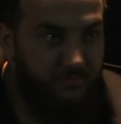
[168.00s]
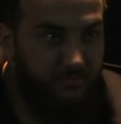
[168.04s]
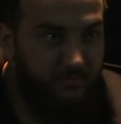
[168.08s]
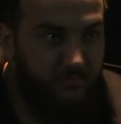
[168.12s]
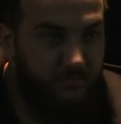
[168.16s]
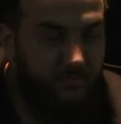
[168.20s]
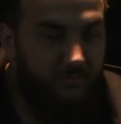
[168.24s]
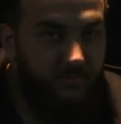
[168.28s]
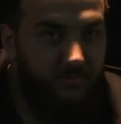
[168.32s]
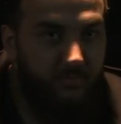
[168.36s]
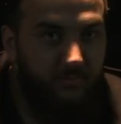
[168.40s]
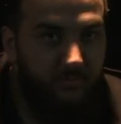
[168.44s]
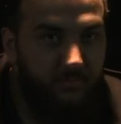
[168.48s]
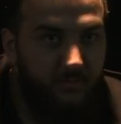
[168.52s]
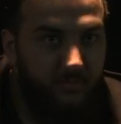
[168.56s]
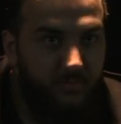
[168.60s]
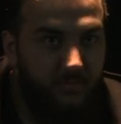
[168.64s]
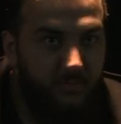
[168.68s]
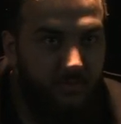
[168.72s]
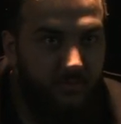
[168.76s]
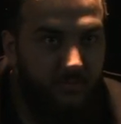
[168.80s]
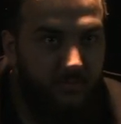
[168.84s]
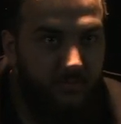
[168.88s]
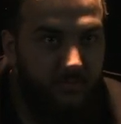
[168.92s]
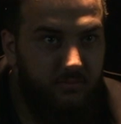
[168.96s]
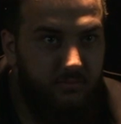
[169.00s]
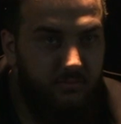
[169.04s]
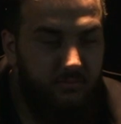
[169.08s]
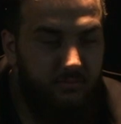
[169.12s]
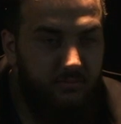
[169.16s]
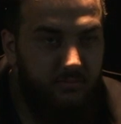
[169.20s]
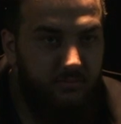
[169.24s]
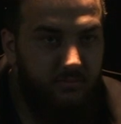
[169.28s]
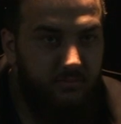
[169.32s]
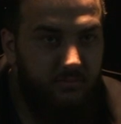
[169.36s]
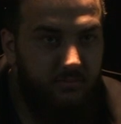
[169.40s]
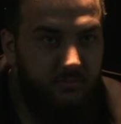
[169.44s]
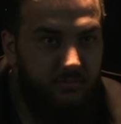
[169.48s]

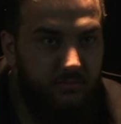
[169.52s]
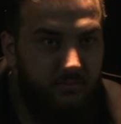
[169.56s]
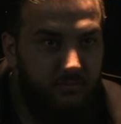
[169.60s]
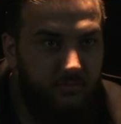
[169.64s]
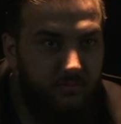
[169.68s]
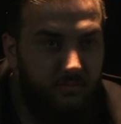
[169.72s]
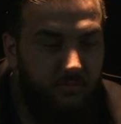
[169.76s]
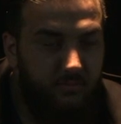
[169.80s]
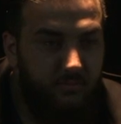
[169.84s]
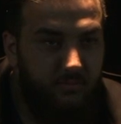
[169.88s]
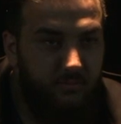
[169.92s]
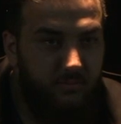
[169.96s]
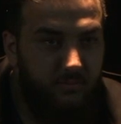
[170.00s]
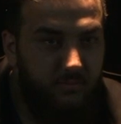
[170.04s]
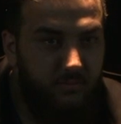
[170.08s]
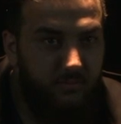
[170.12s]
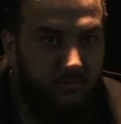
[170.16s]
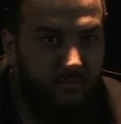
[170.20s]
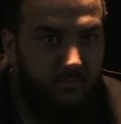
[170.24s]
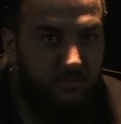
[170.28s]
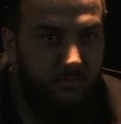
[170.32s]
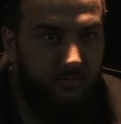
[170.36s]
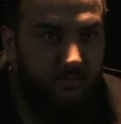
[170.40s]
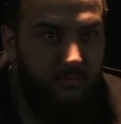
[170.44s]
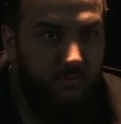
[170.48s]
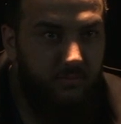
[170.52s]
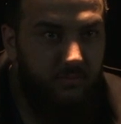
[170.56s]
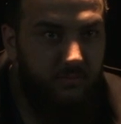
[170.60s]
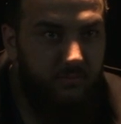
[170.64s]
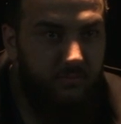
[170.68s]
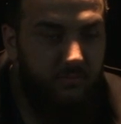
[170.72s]
Nothing is said.